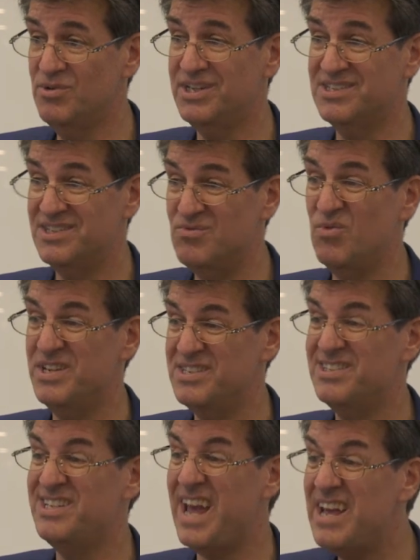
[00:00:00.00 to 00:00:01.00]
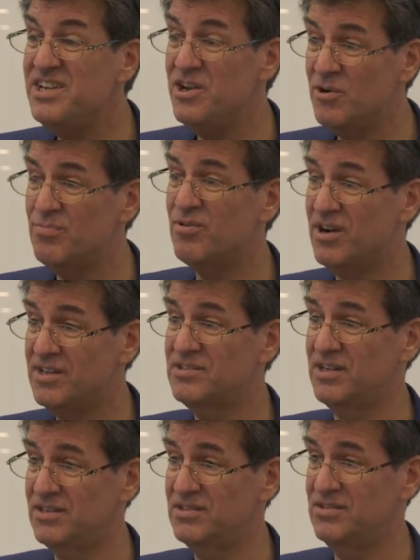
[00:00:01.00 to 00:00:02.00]
going is a, is a 10 year
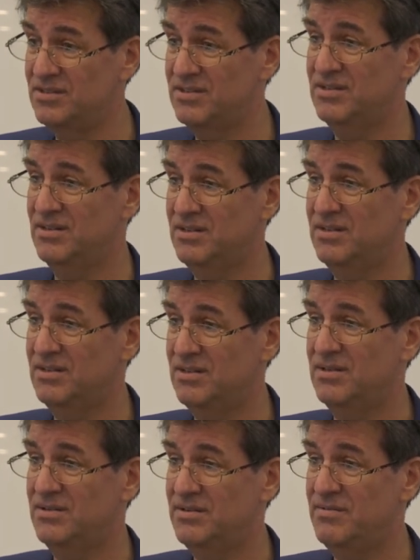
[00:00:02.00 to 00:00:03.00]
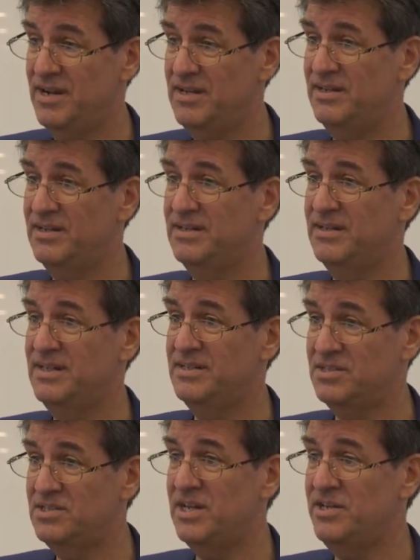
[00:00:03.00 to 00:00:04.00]
process, right?
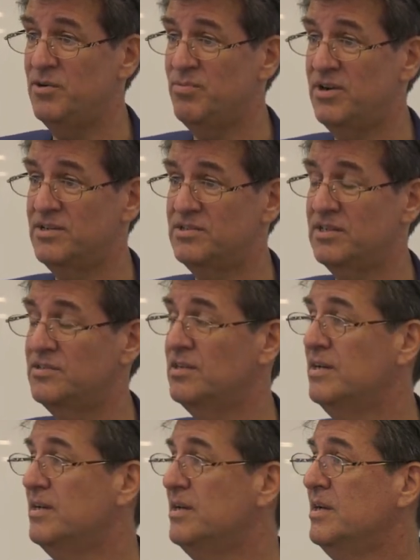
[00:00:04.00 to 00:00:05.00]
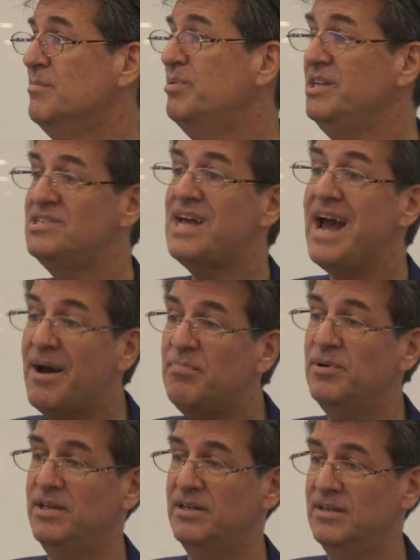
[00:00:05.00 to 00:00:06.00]
It's a 10 year process, but it's
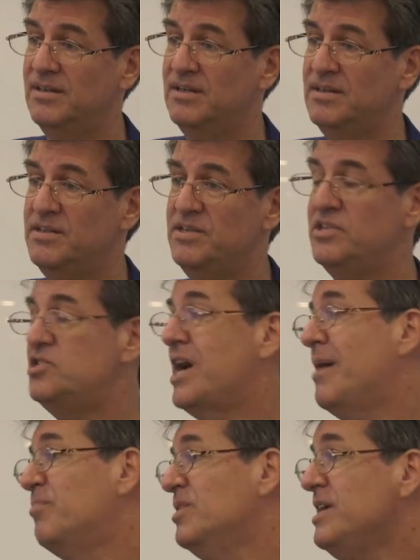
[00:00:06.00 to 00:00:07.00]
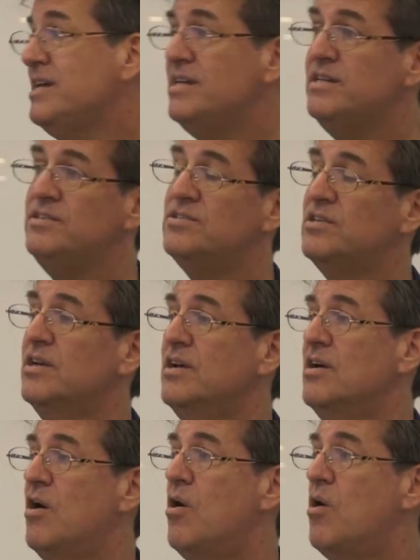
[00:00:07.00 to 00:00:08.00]
happening. The Japanese
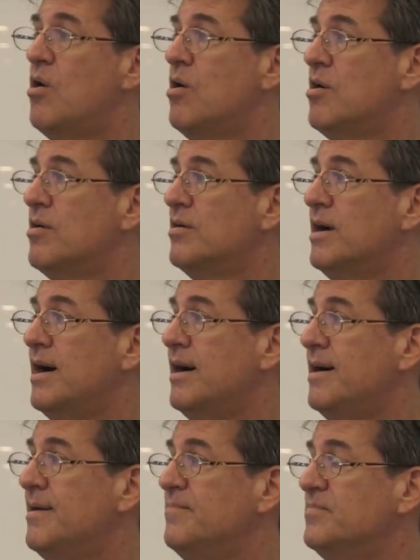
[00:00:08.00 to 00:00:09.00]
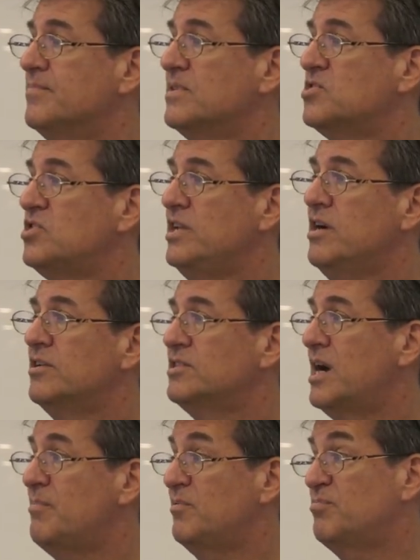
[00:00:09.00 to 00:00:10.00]
are um, sitting on
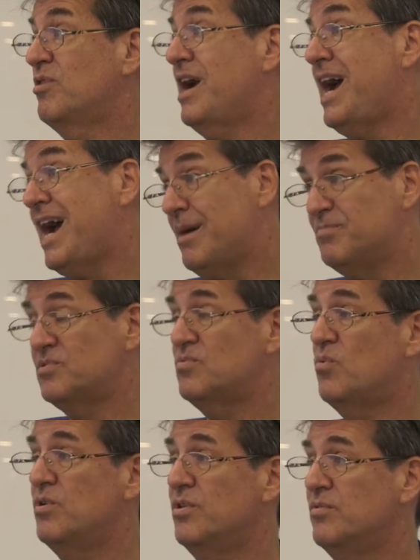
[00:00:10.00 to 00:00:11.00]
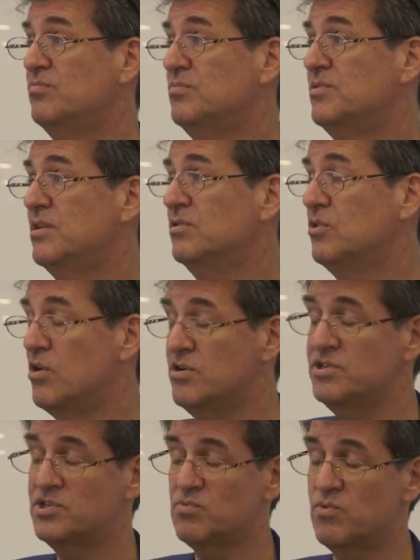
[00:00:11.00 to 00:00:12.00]
top of perhaps one of the, the
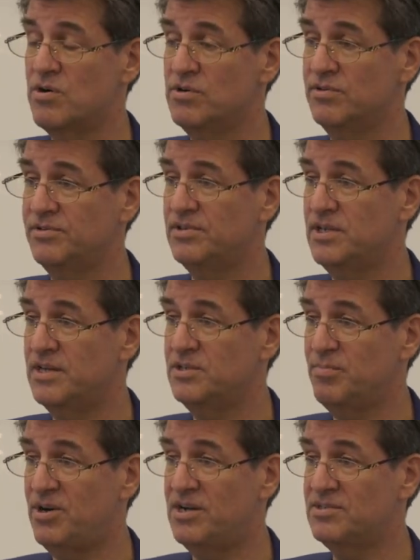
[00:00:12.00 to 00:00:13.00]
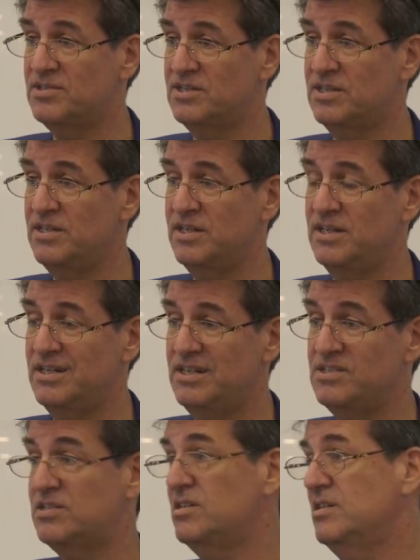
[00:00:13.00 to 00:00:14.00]
largest rare earth uh, deposits in the
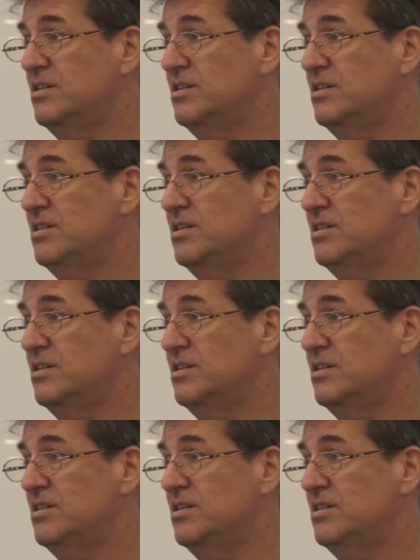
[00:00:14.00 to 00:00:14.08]
Ise,